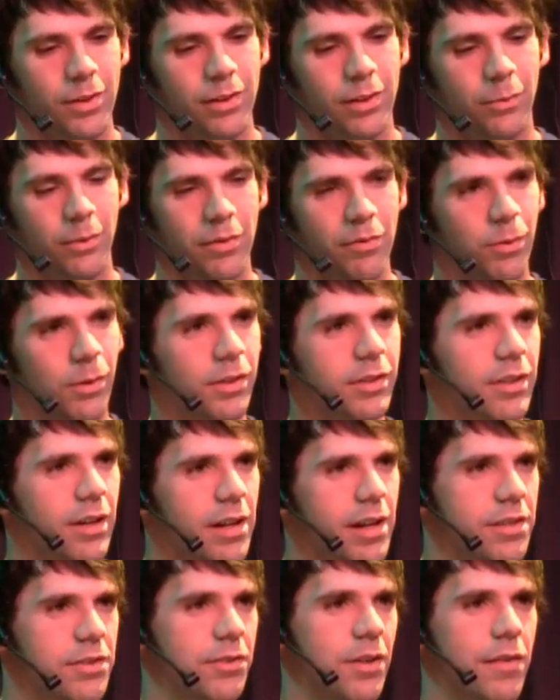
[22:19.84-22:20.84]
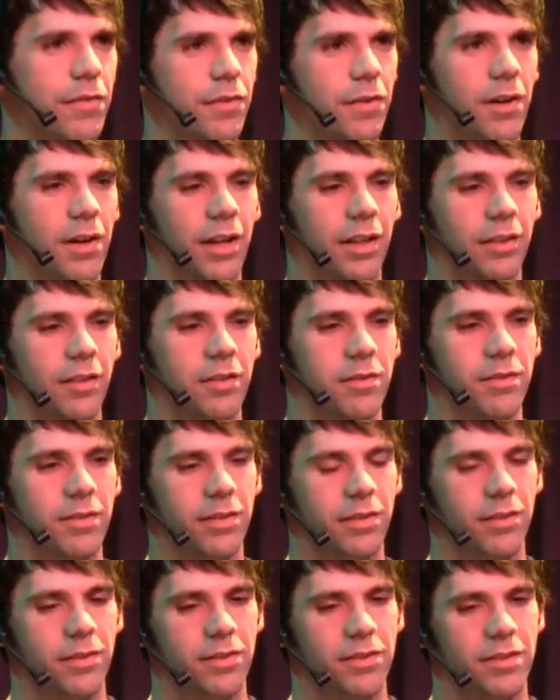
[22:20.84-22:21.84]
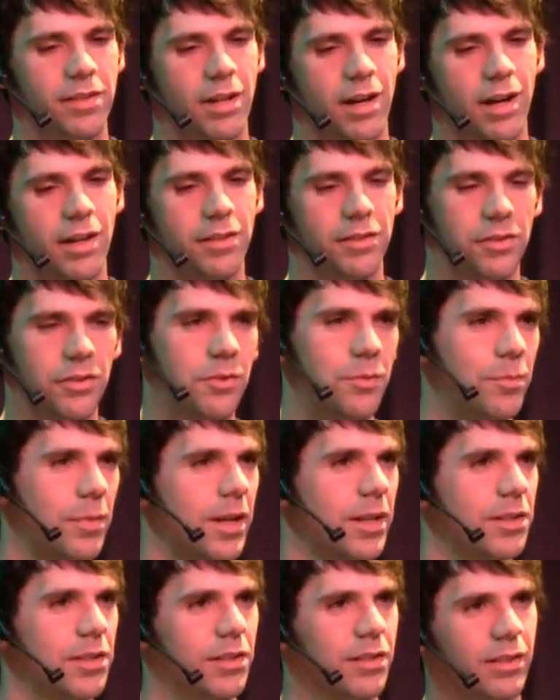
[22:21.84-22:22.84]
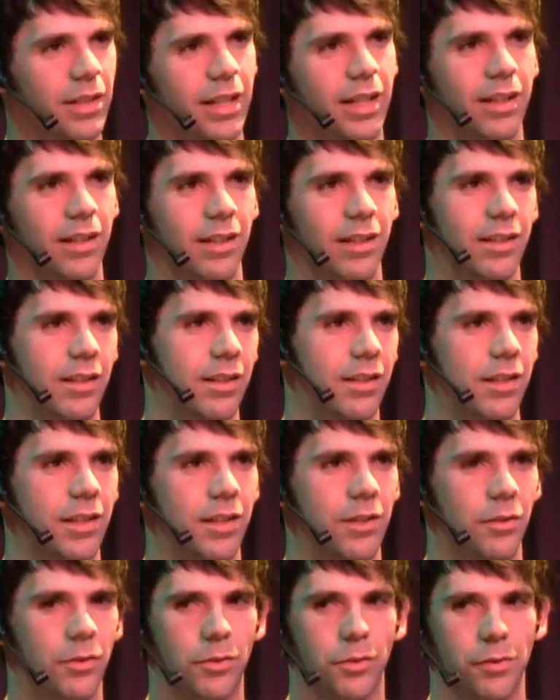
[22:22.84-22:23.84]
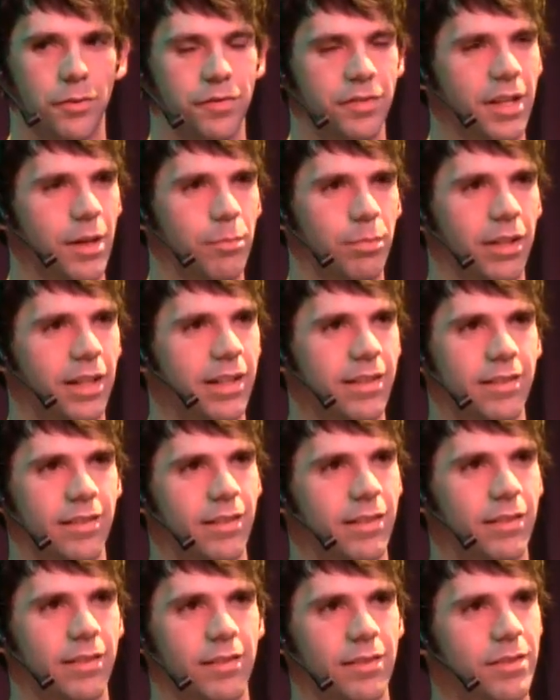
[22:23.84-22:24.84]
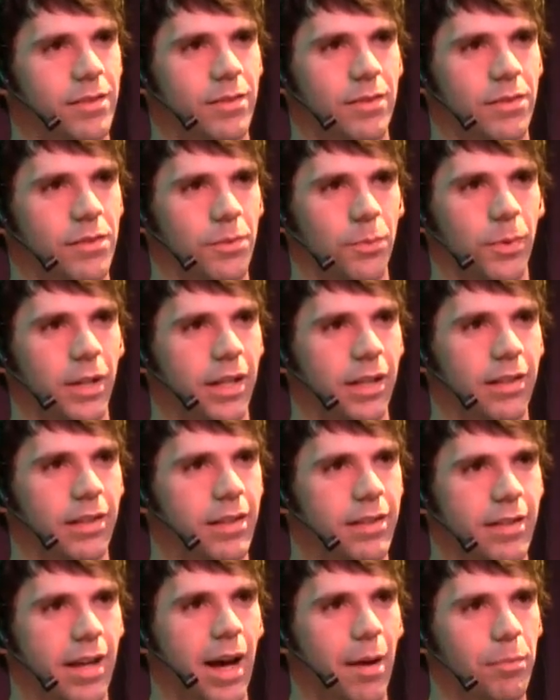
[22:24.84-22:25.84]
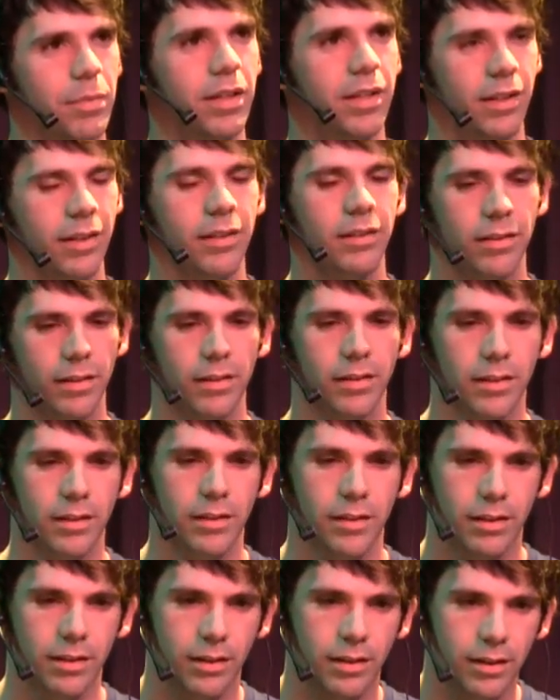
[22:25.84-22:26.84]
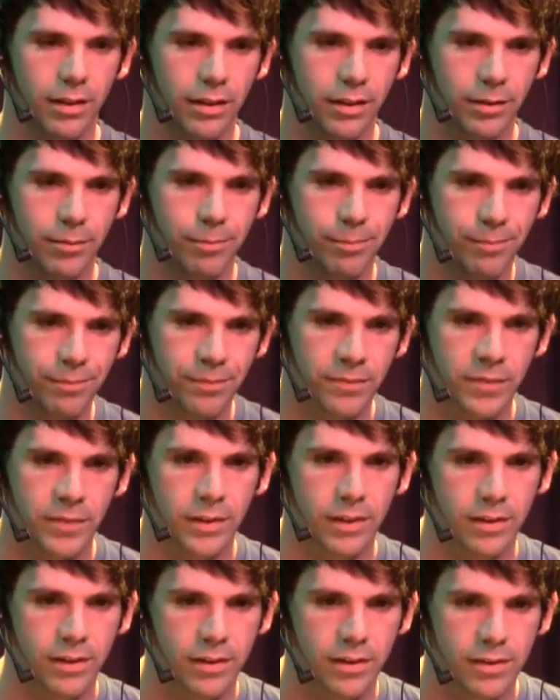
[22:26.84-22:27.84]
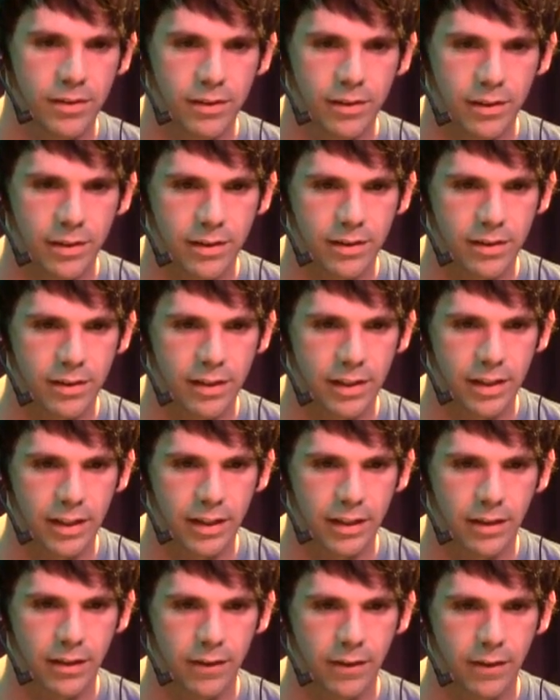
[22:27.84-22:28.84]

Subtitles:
we've worked on as Trifonic, there's not too much like groove templates and swing that's happening. So let's see.